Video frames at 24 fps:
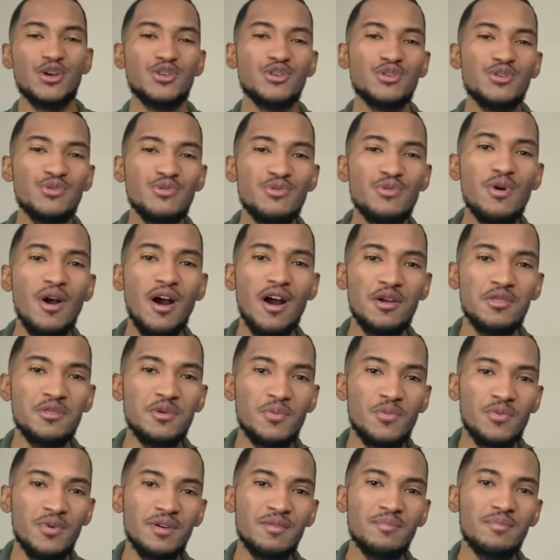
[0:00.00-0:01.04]
You are the
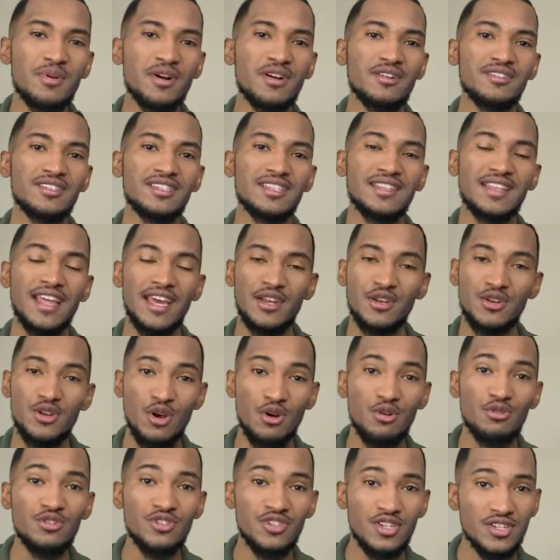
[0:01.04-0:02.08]
one person that
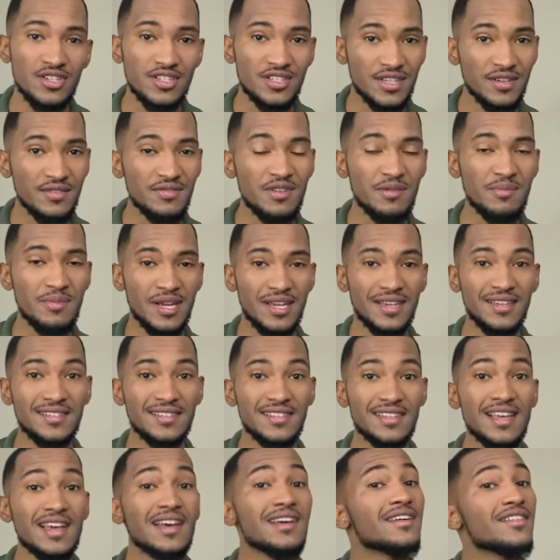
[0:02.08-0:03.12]
knows yourself the best.